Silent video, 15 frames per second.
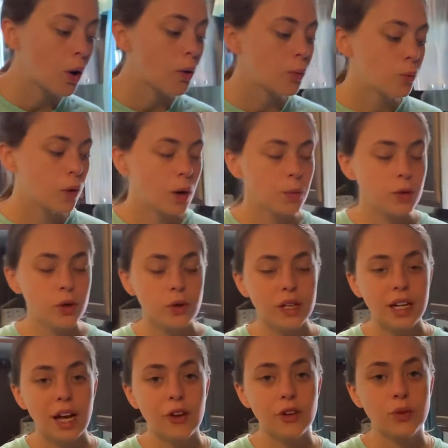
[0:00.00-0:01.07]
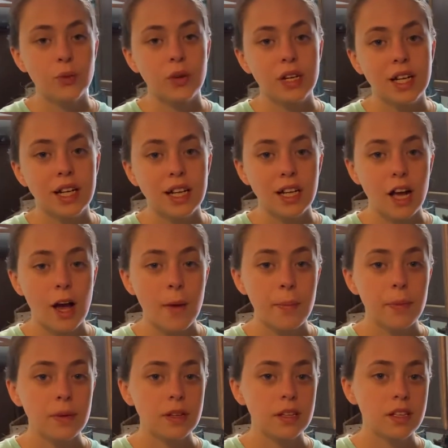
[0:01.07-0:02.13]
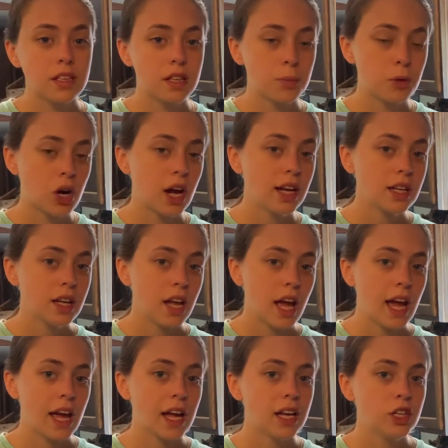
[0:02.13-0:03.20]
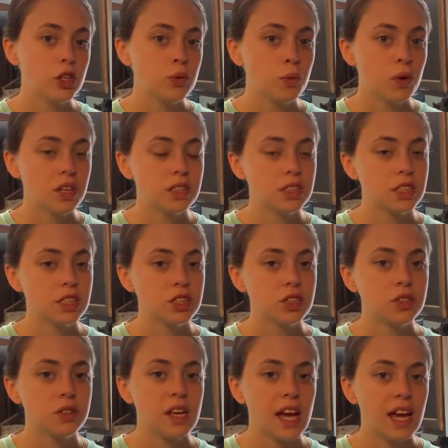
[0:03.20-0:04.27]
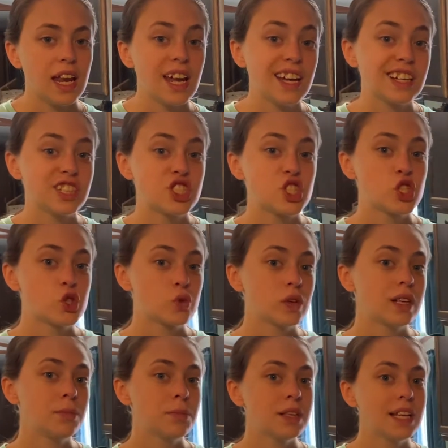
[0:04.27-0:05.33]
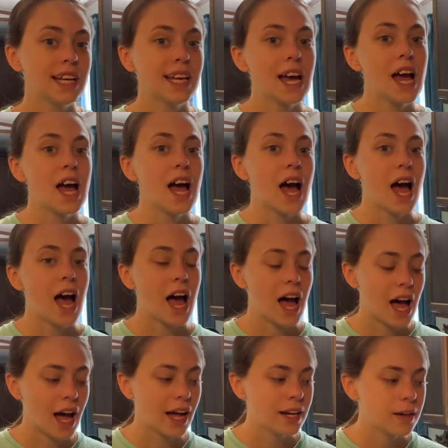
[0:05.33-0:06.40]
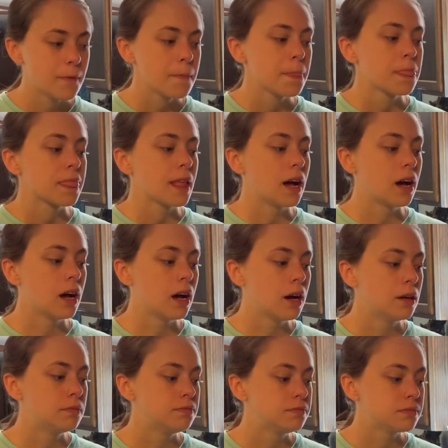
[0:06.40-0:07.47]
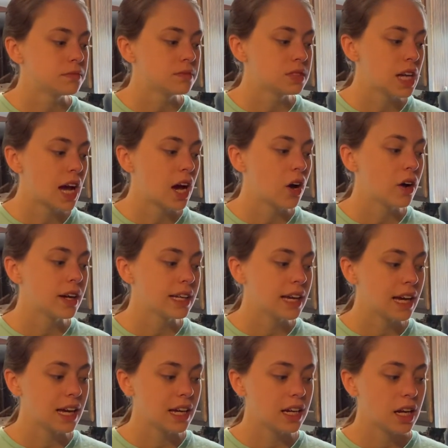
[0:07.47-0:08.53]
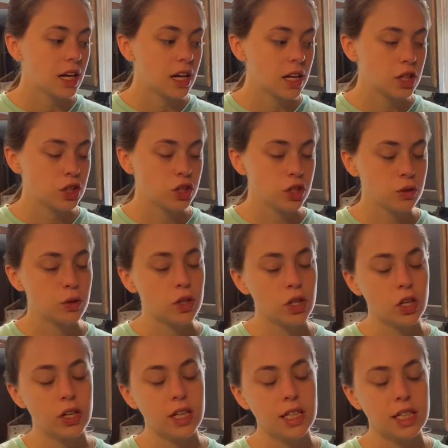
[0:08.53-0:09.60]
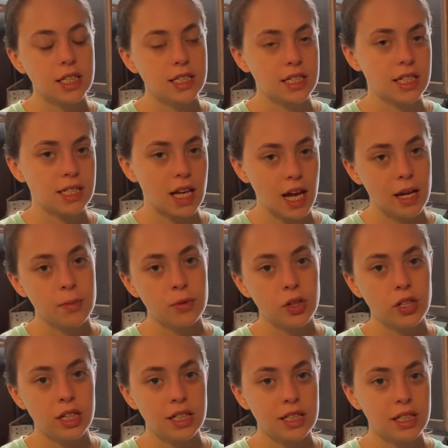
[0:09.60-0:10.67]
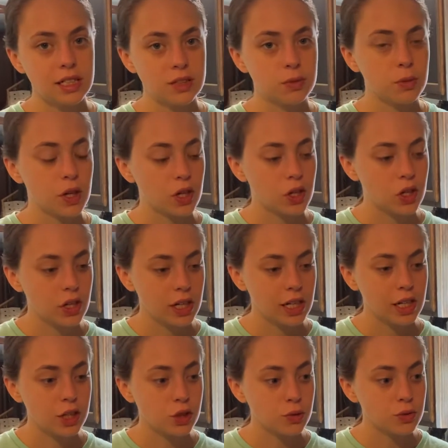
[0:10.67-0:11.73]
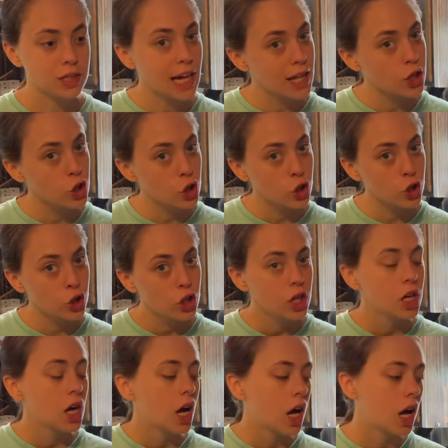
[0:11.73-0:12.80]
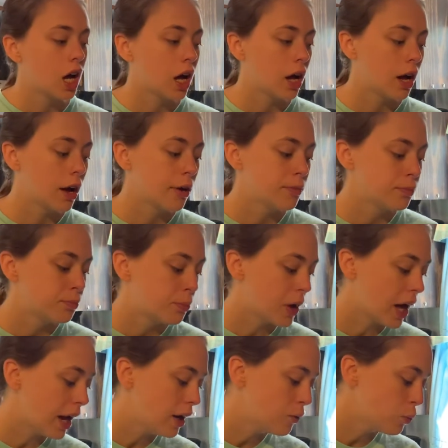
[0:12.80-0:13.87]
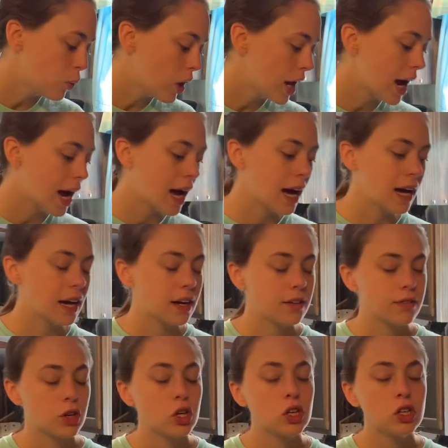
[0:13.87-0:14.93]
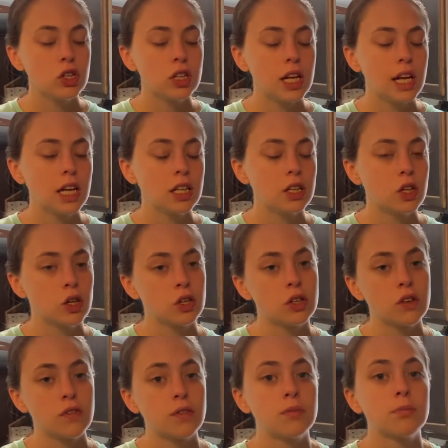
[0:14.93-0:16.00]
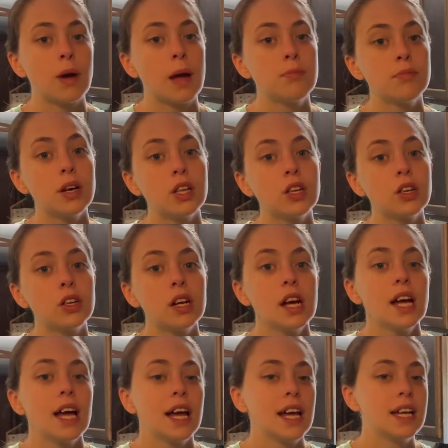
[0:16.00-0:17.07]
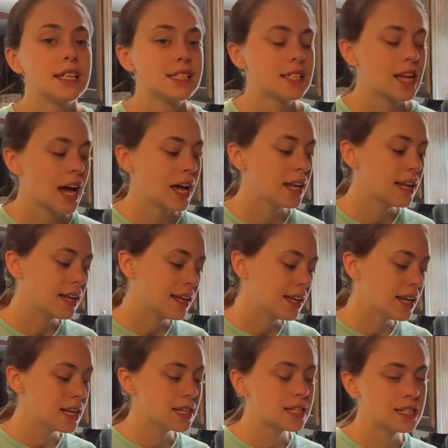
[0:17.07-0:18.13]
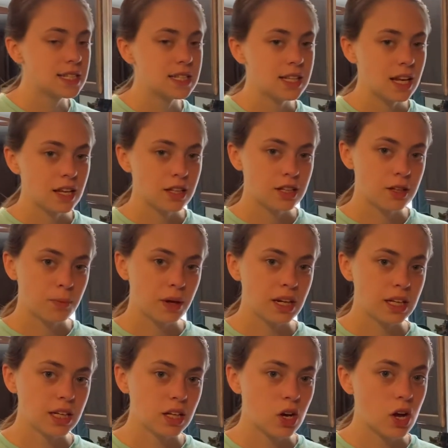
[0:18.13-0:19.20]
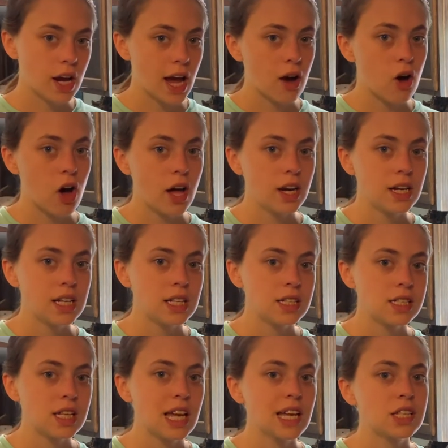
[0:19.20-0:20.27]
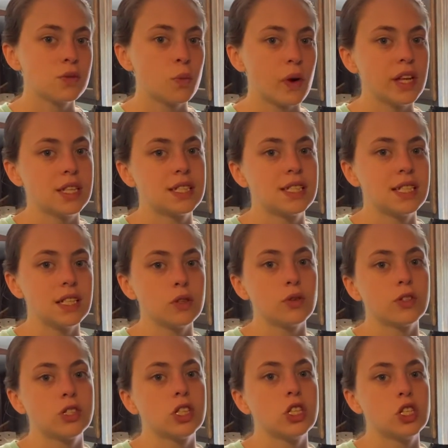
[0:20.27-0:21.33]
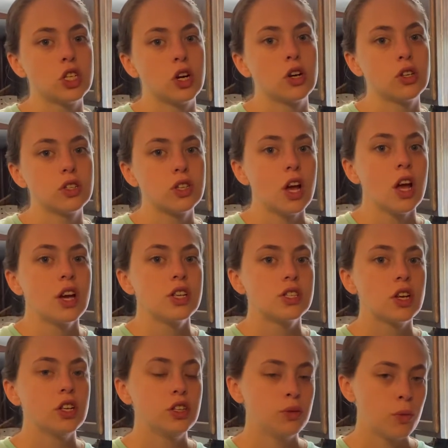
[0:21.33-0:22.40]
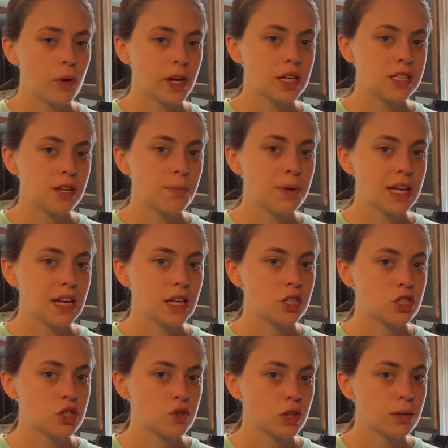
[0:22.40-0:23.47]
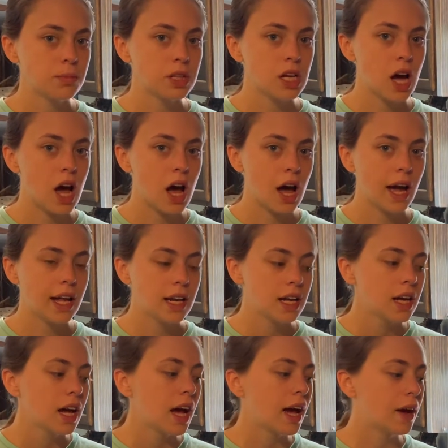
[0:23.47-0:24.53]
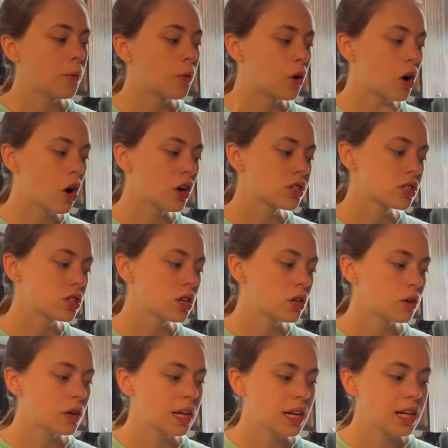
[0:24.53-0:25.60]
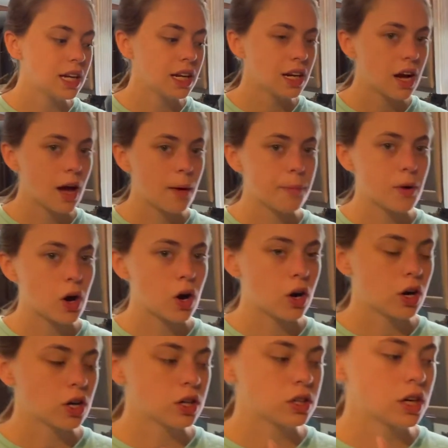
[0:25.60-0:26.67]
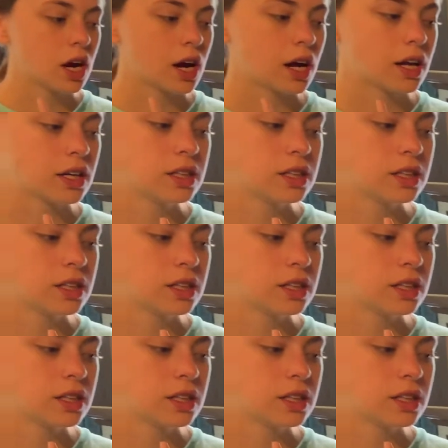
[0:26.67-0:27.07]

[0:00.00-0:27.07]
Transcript: what we're doing now is we're heating up the brine, and you want it to get extremely hot. Now again, you are learning this as I am learning this. We are learning it together. But what I have heard and learned from my mother is that this, depending on how hot it is what seals the jars. So you want it to be extremely hot, and we're also heating up our